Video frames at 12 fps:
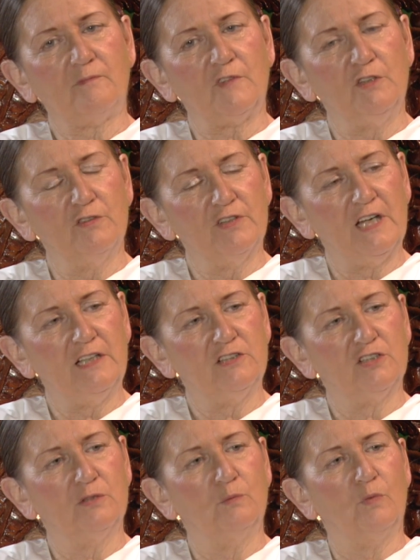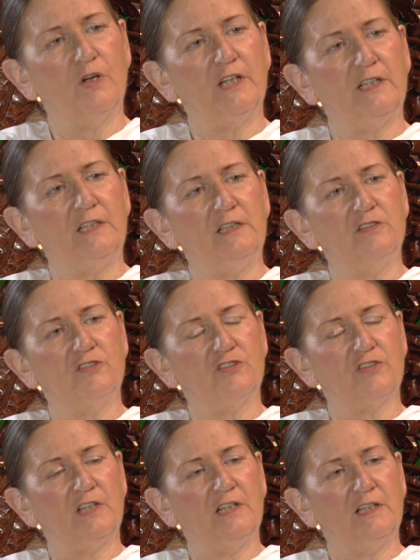the ancient
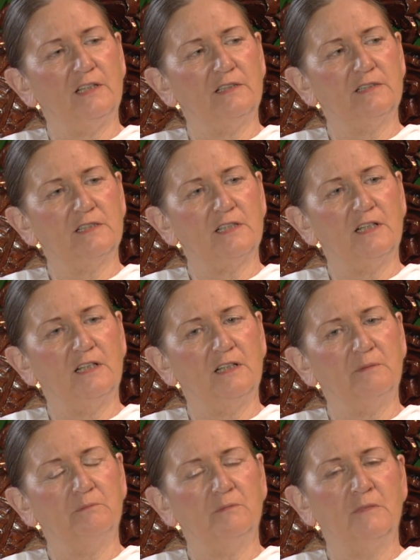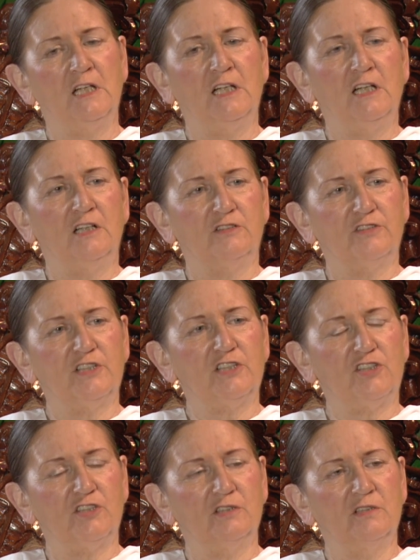ways and
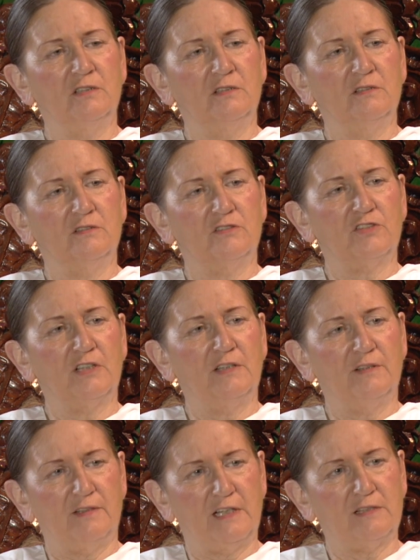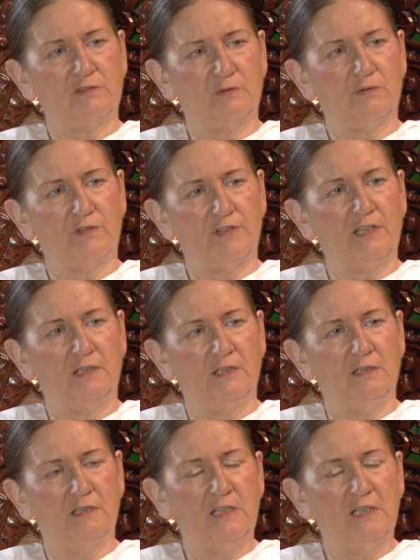traditions and that sort of thing.